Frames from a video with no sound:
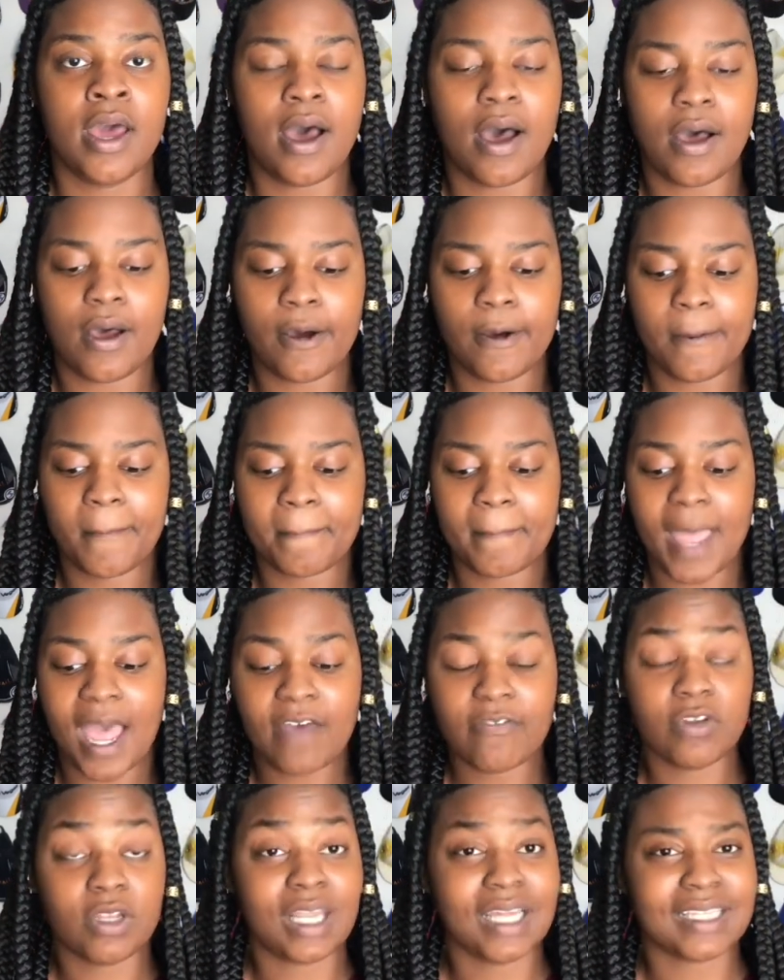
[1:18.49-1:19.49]
Um, I
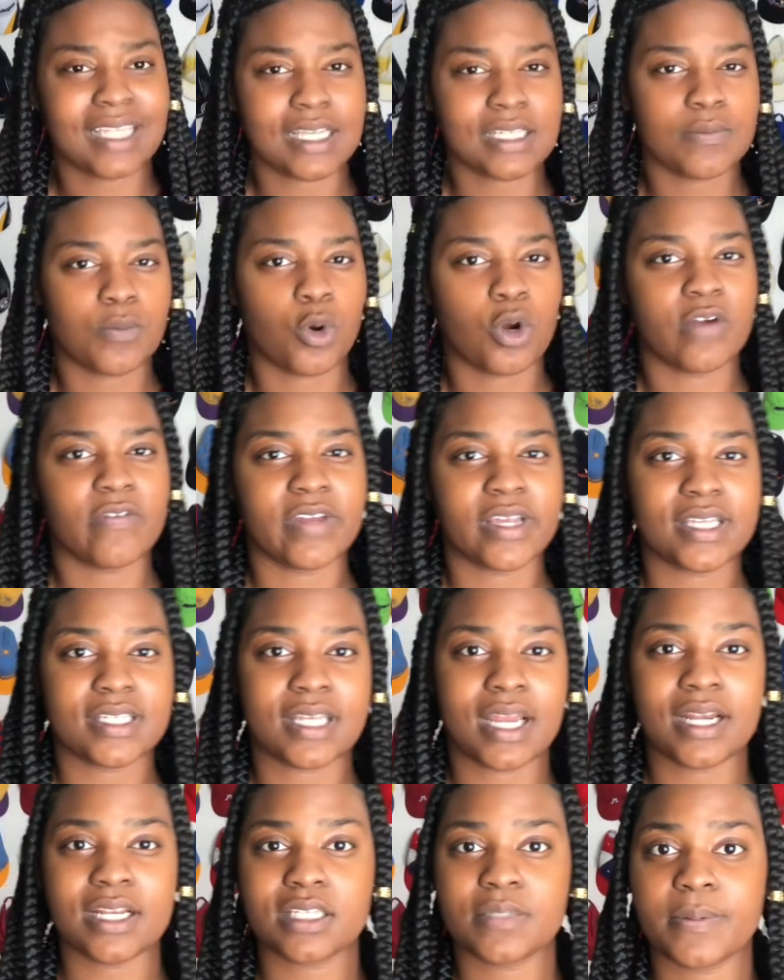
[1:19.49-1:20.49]
felt like that's more of an
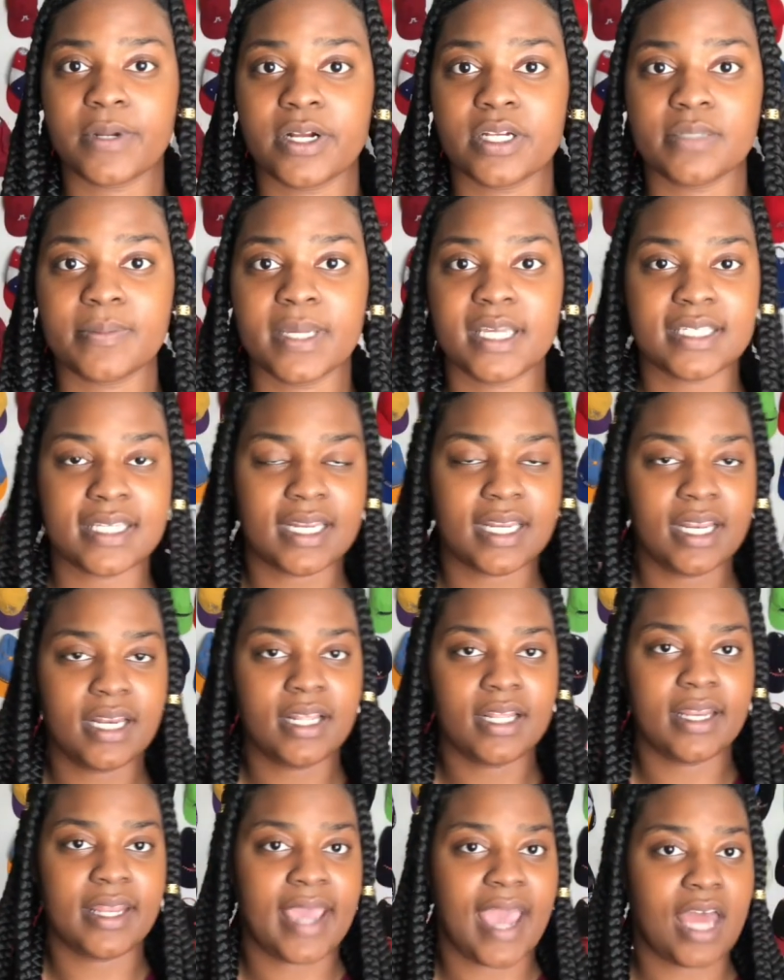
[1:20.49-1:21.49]
exciting experience because at the end of
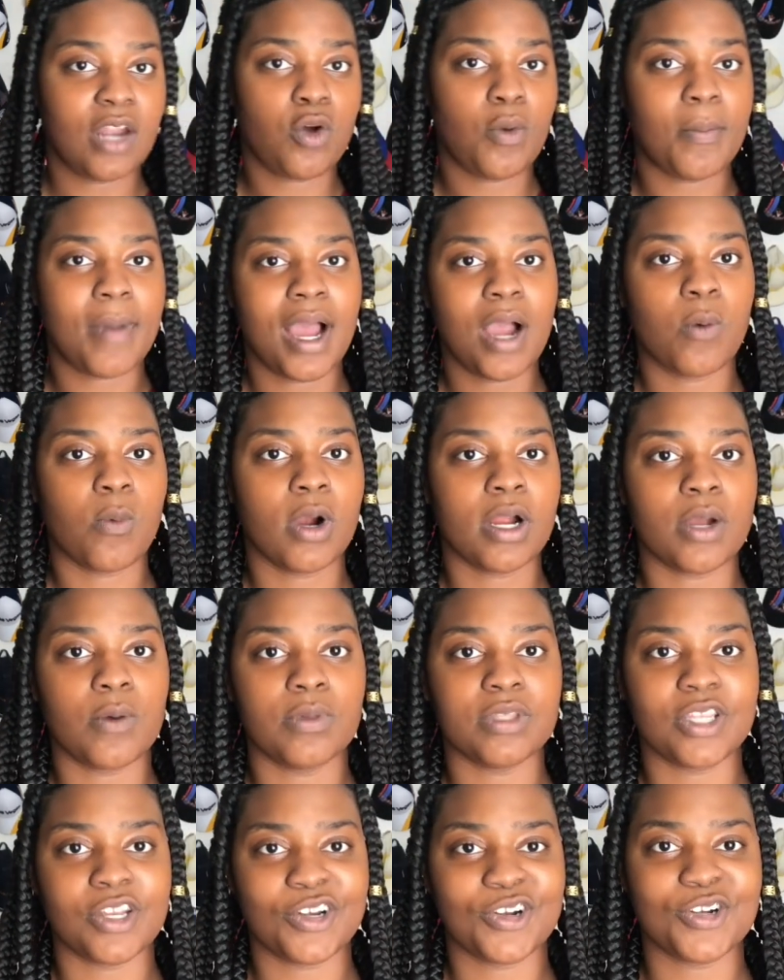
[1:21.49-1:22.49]
the day, I don't mind working
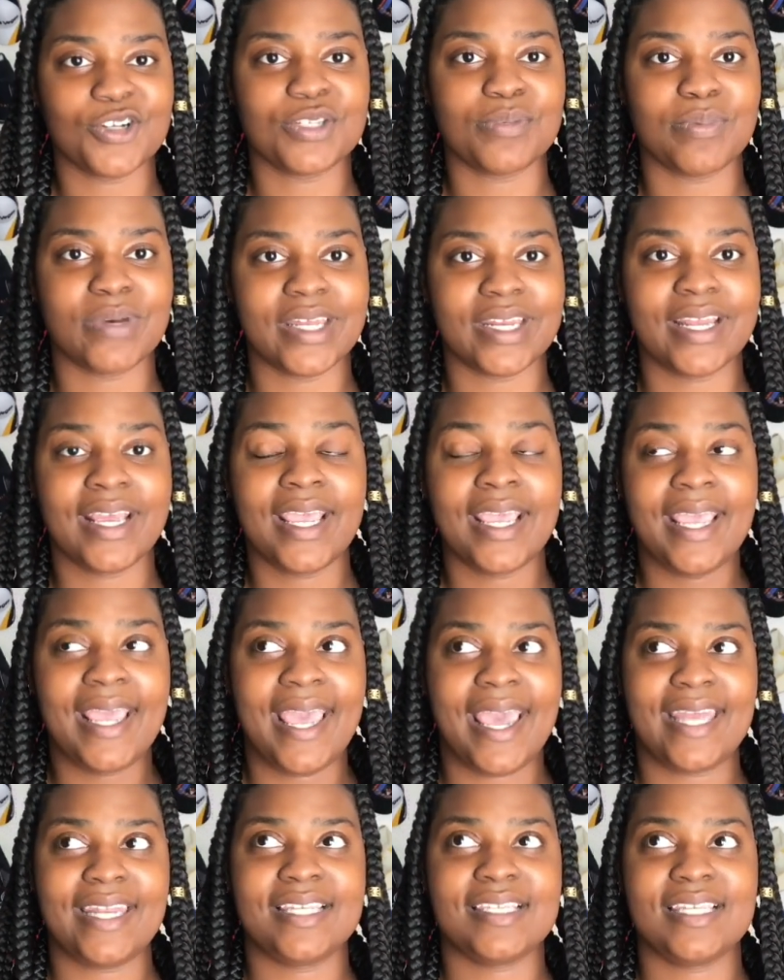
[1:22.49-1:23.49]
with a nurse, but
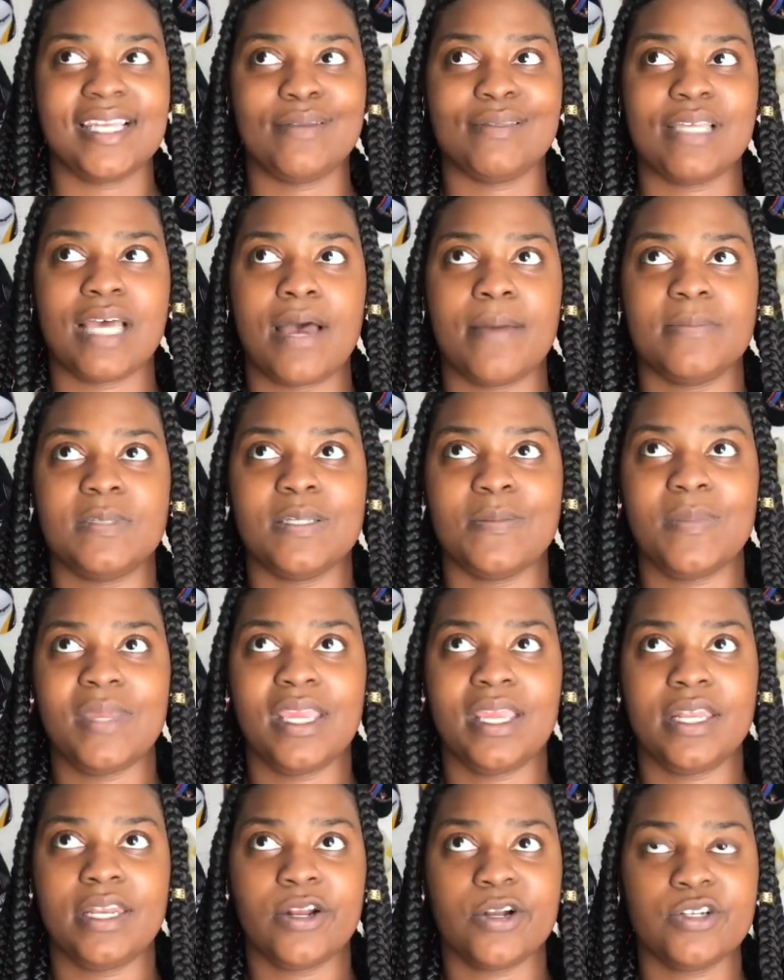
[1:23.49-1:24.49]
at the same time, to
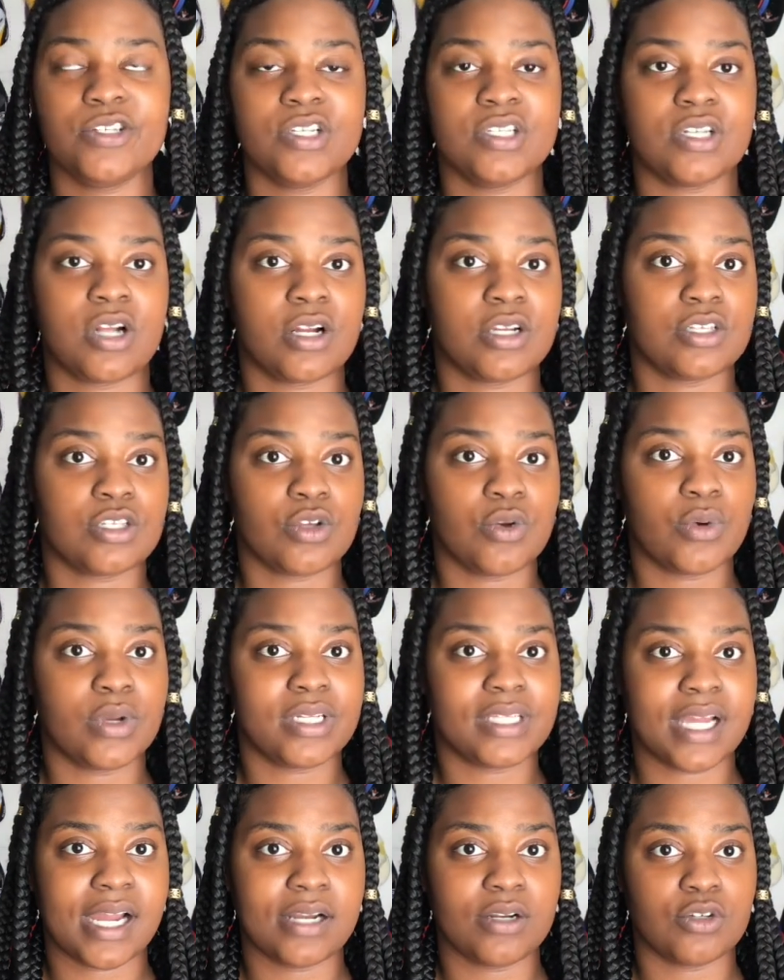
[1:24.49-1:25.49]
me, nurses are so
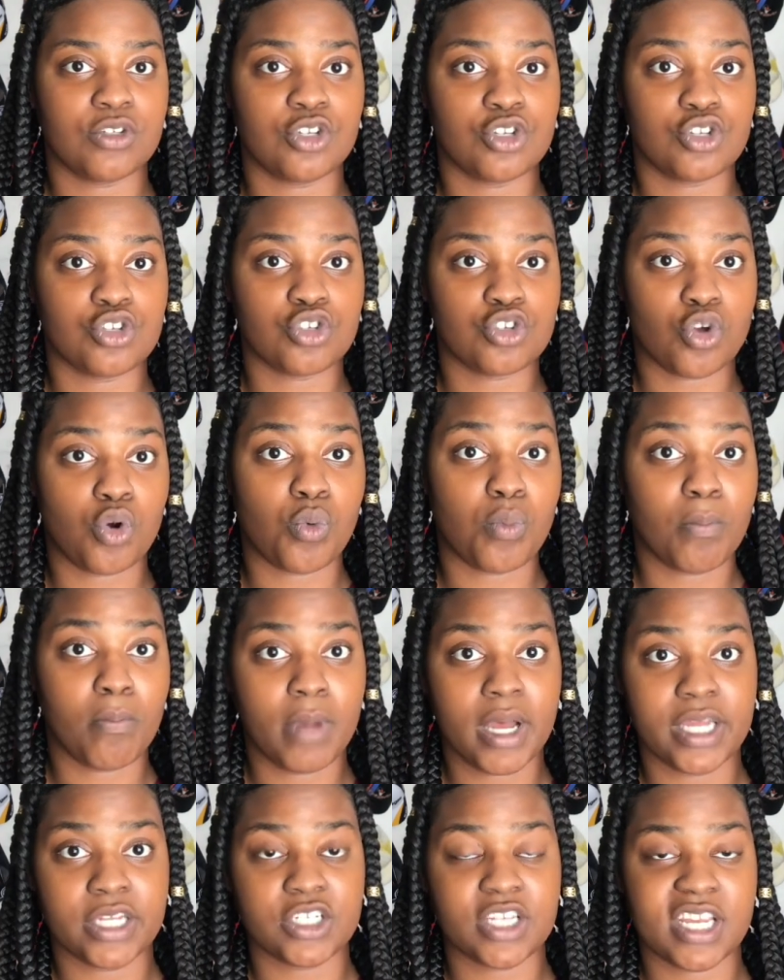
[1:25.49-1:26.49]
entitled to so
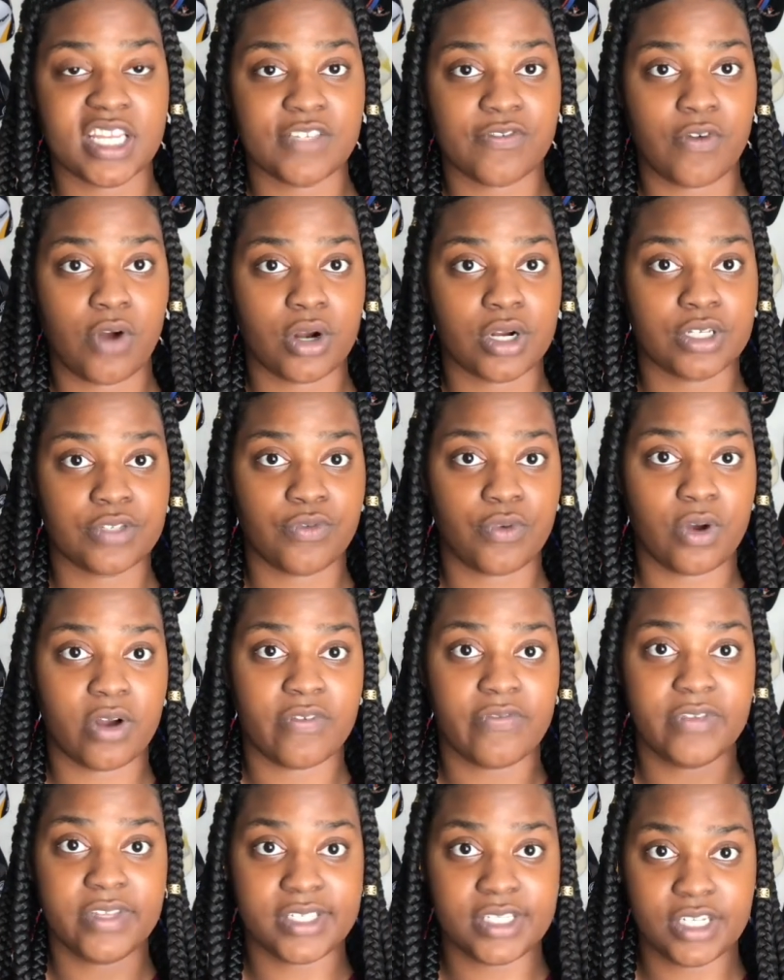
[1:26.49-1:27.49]
much as far as for a
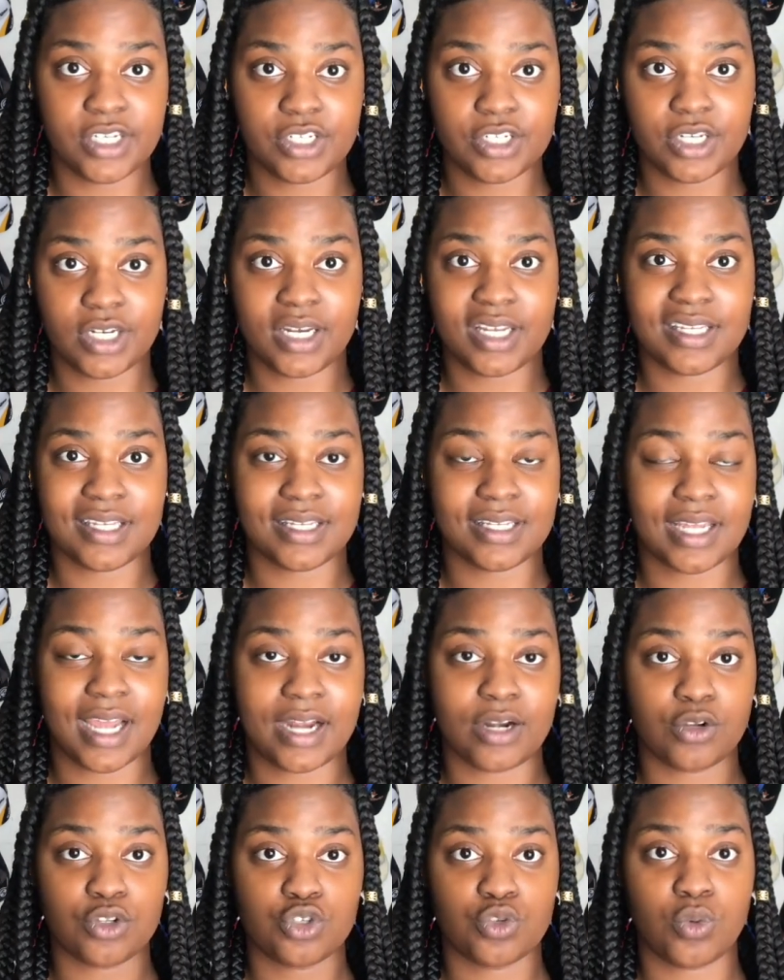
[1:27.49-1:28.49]
physician is
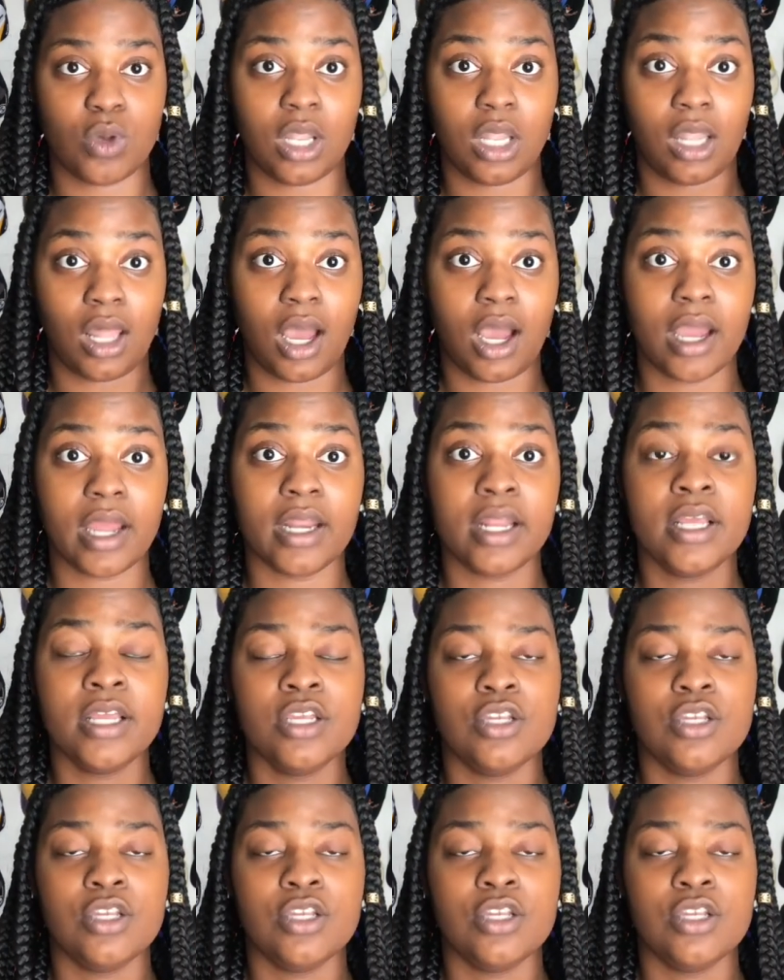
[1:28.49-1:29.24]
entitled to a lot.